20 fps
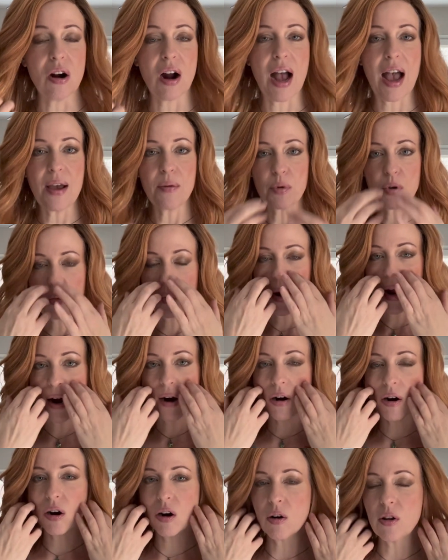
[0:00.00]
I would wear
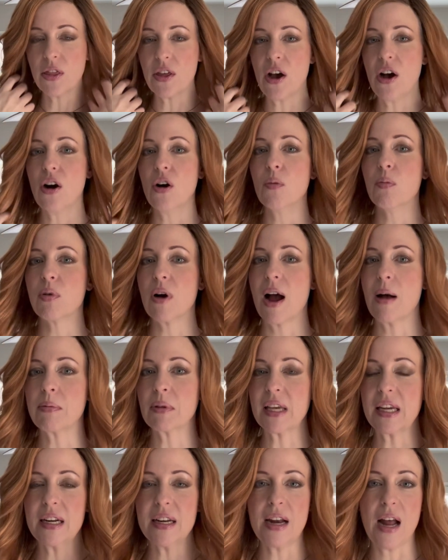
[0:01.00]
her though,
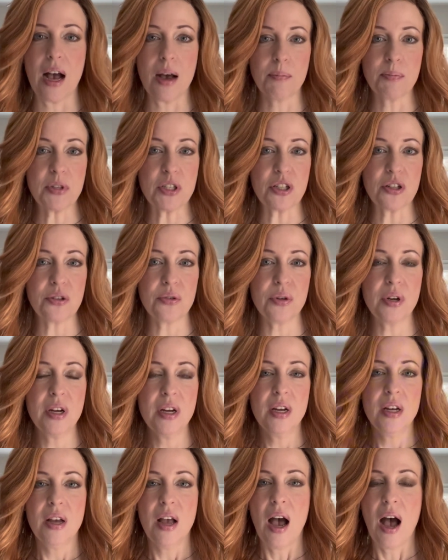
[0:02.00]
probably in an updo,
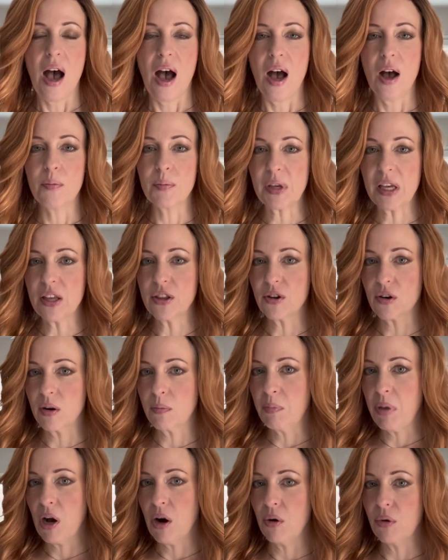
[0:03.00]
either a
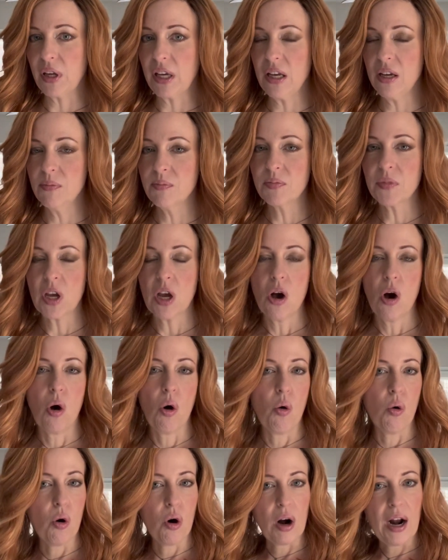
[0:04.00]
pony
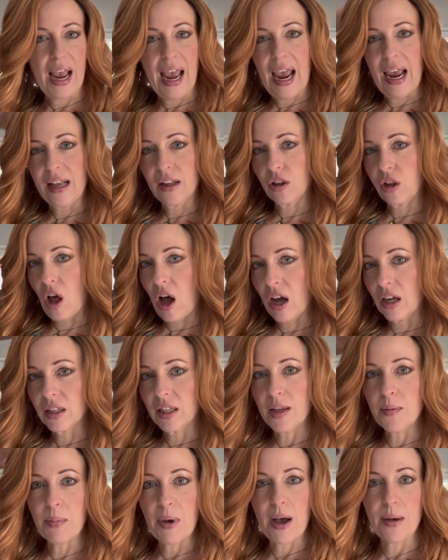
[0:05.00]
or a claw
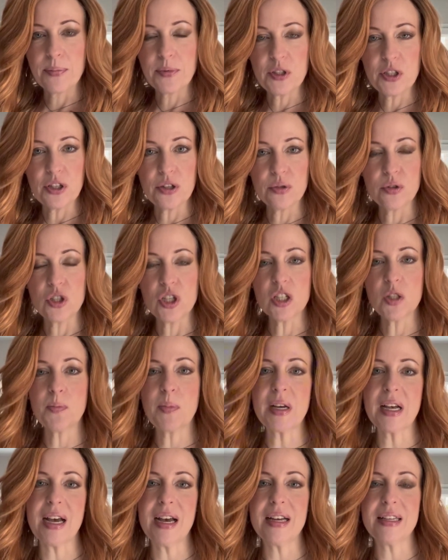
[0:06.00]
clip updo, just
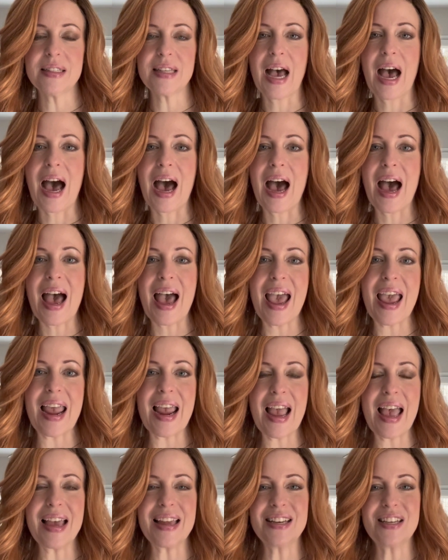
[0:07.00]
because
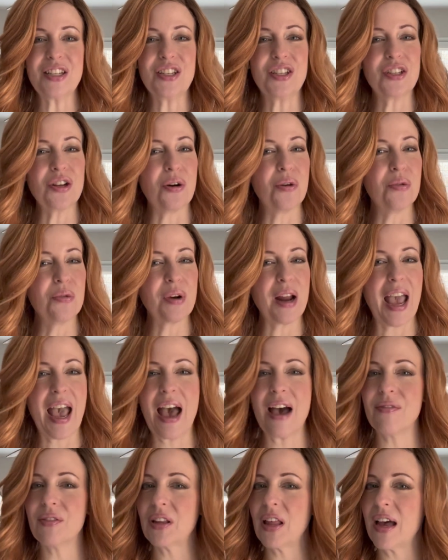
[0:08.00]
I don't
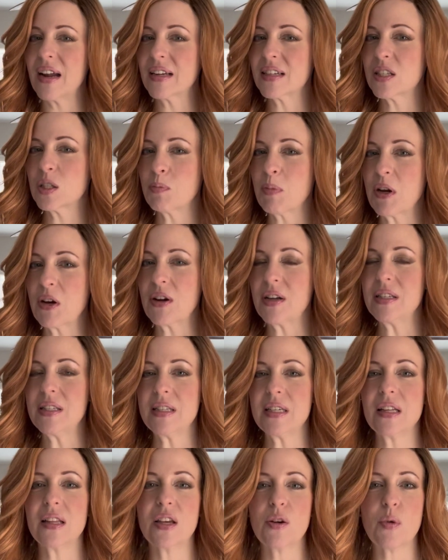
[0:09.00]
have a lot of experience
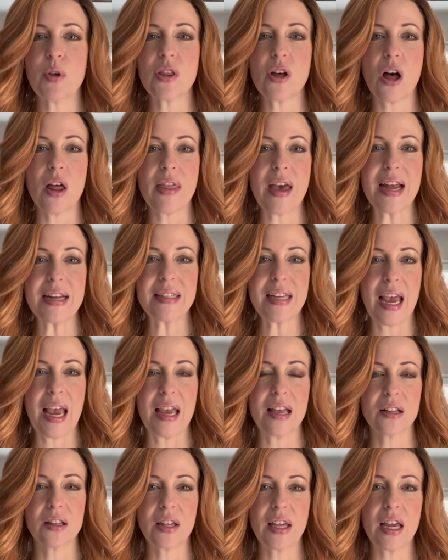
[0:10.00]
dealing with all that
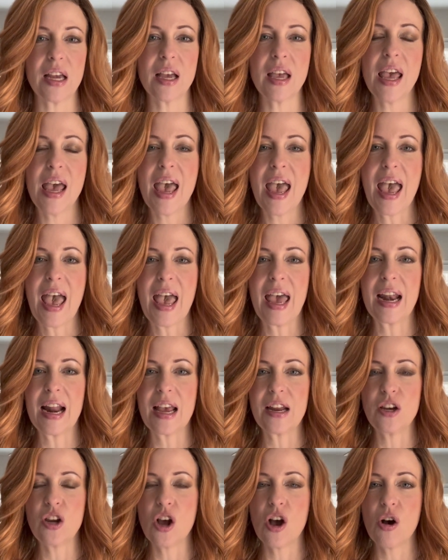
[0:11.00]
tangling, and
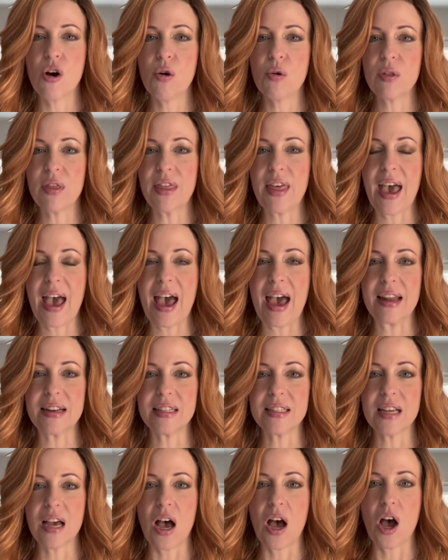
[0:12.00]
I know
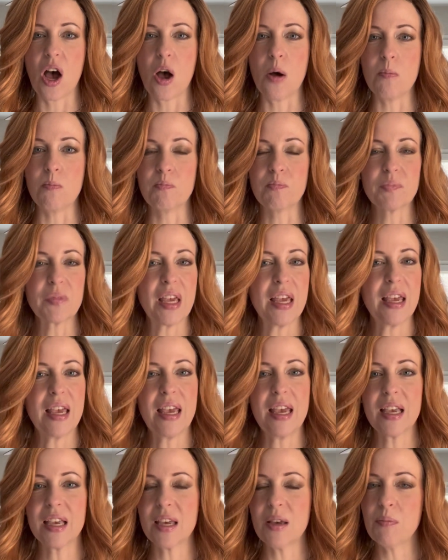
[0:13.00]
that
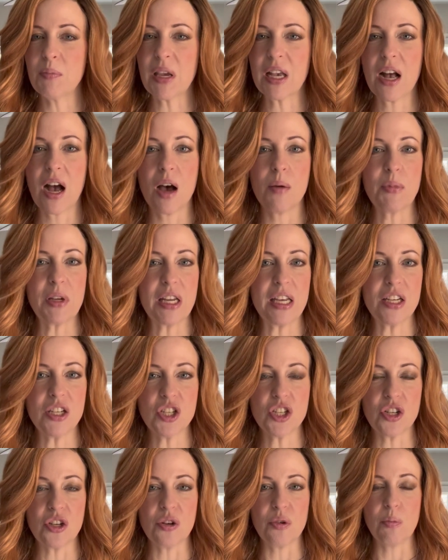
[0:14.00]
it can become an
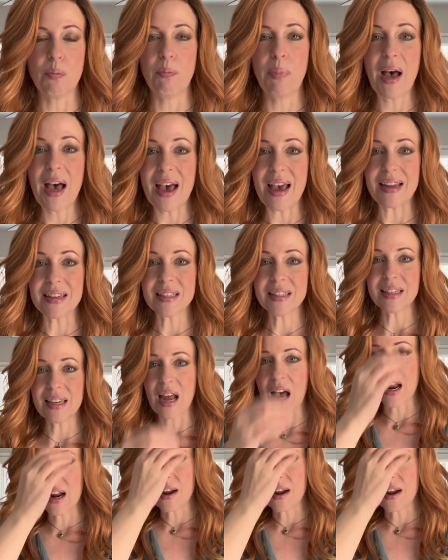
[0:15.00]
issue, but not